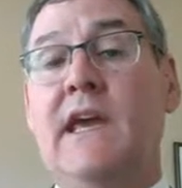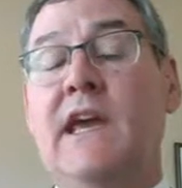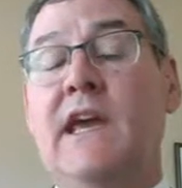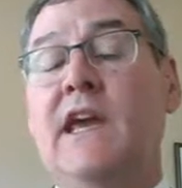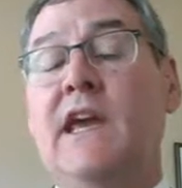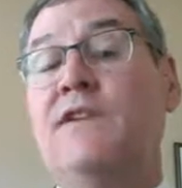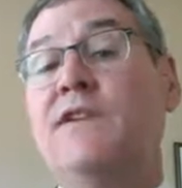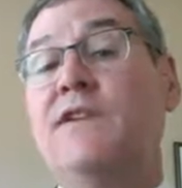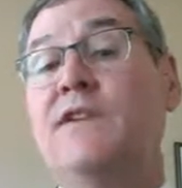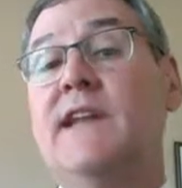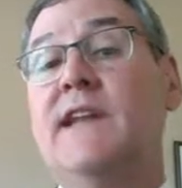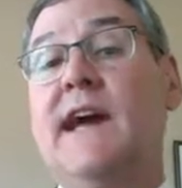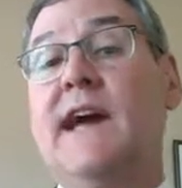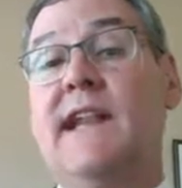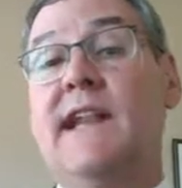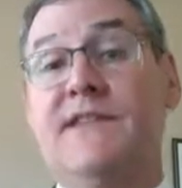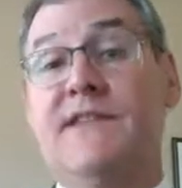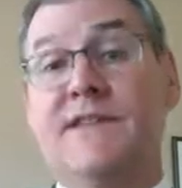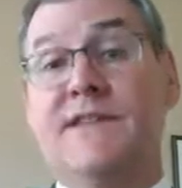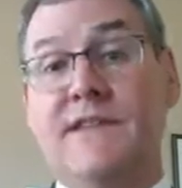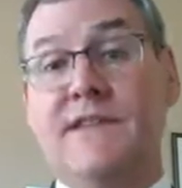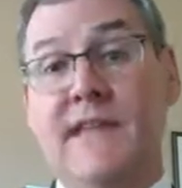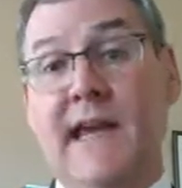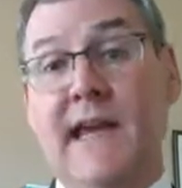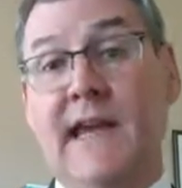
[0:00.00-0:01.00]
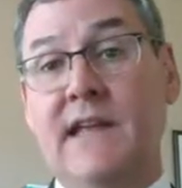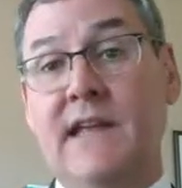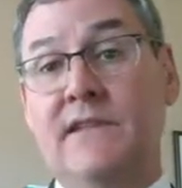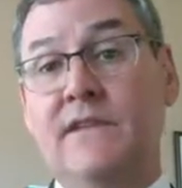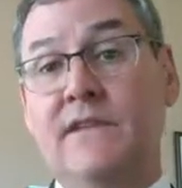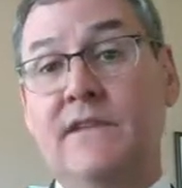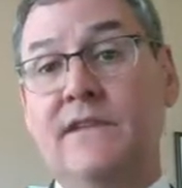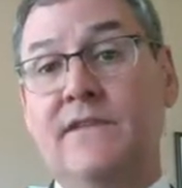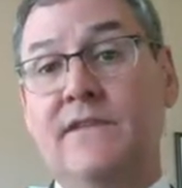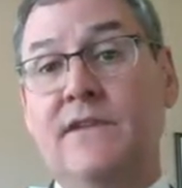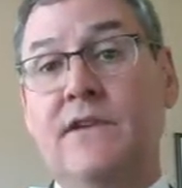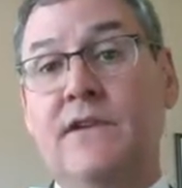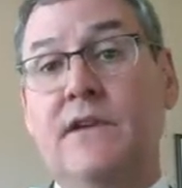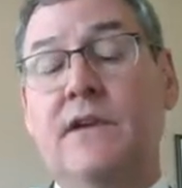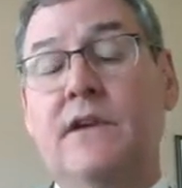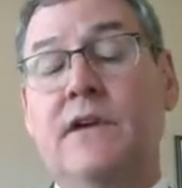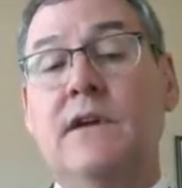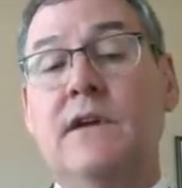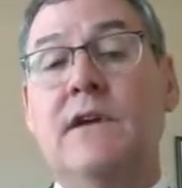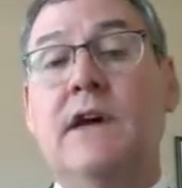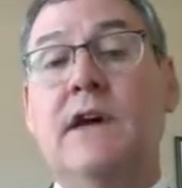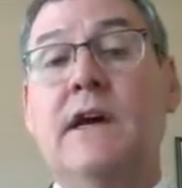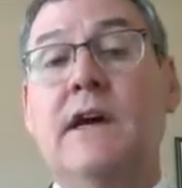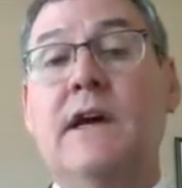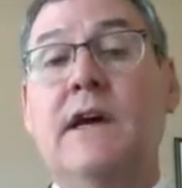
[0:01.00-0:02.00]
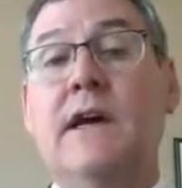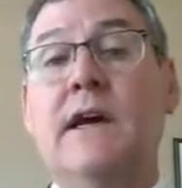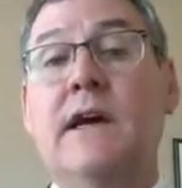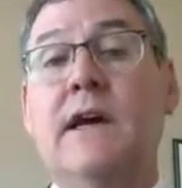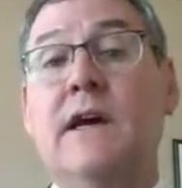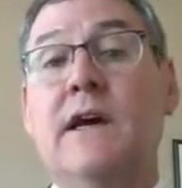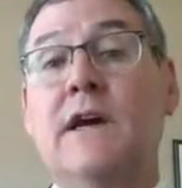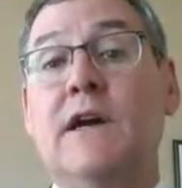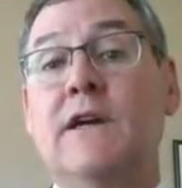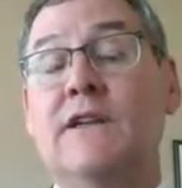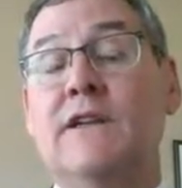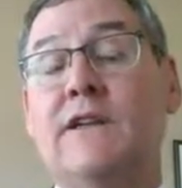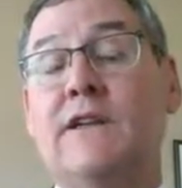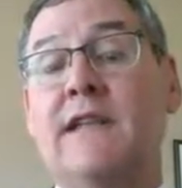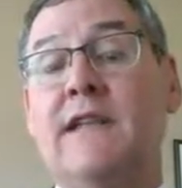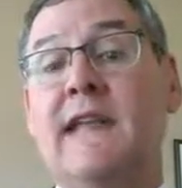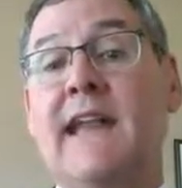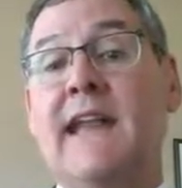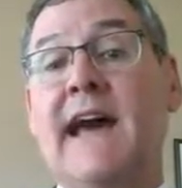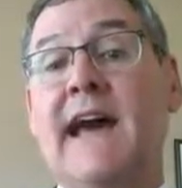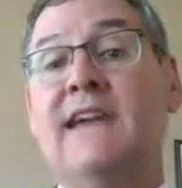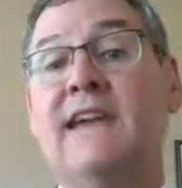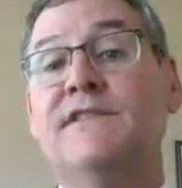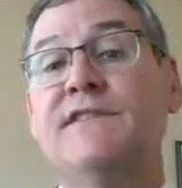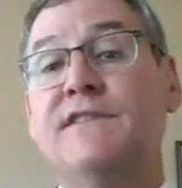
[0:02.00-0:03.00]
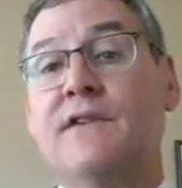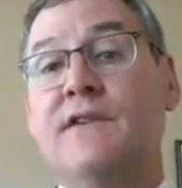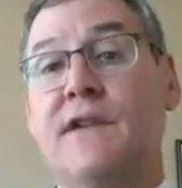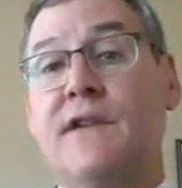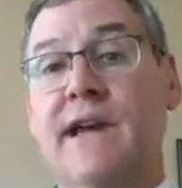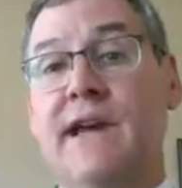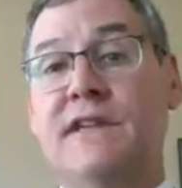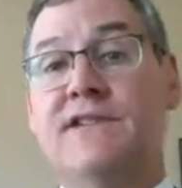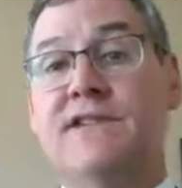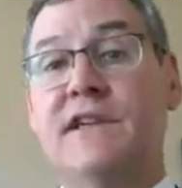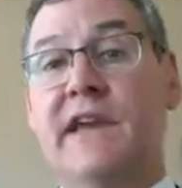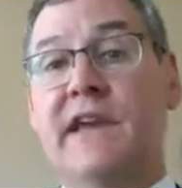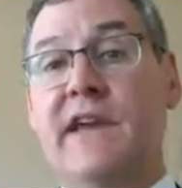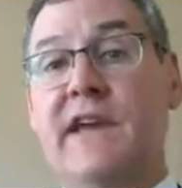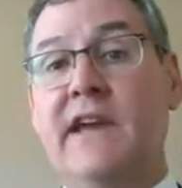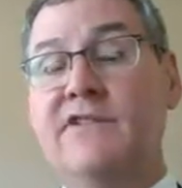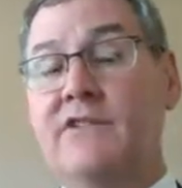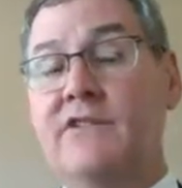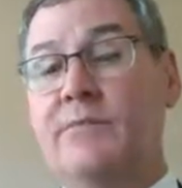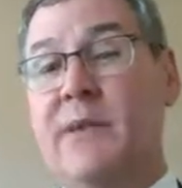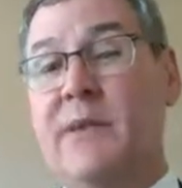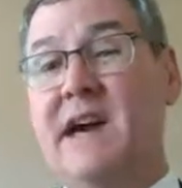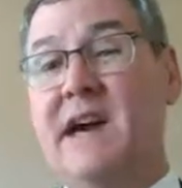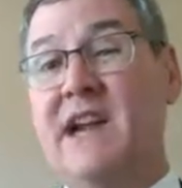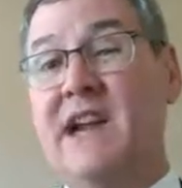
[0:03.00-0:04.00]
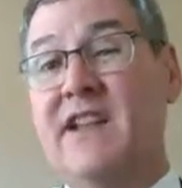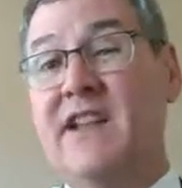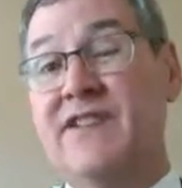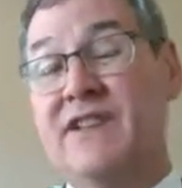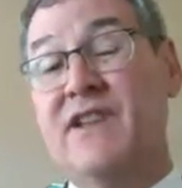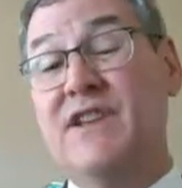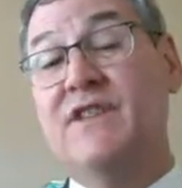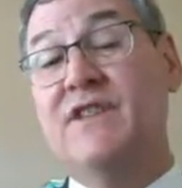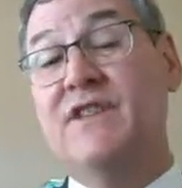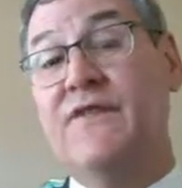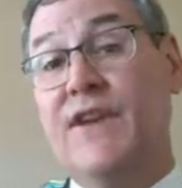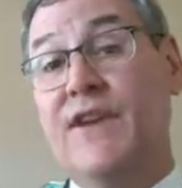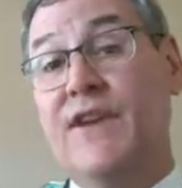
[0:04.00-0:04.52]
In the United States, national education policy is